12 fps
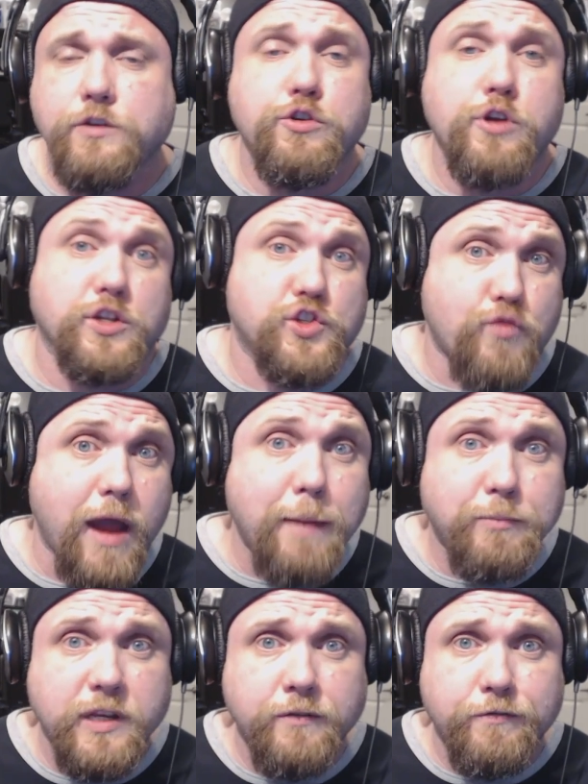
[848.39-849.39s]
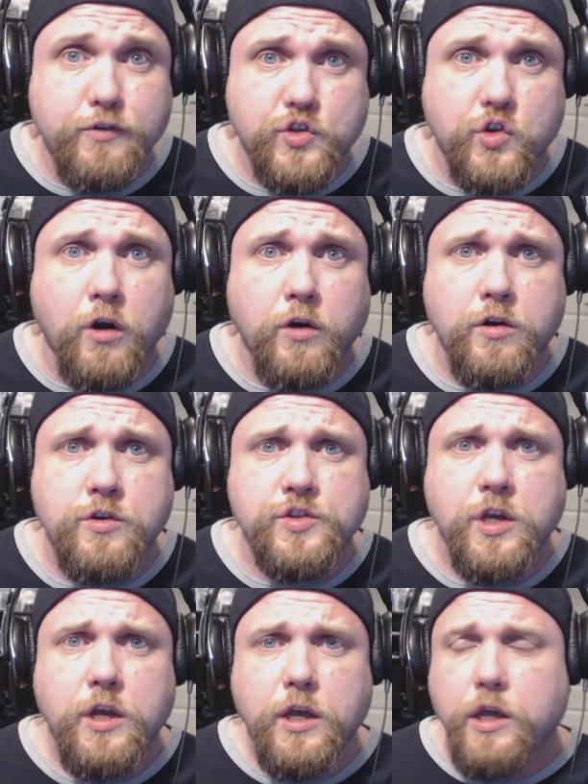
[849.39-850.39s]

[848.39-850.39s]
You're not strapped in for starters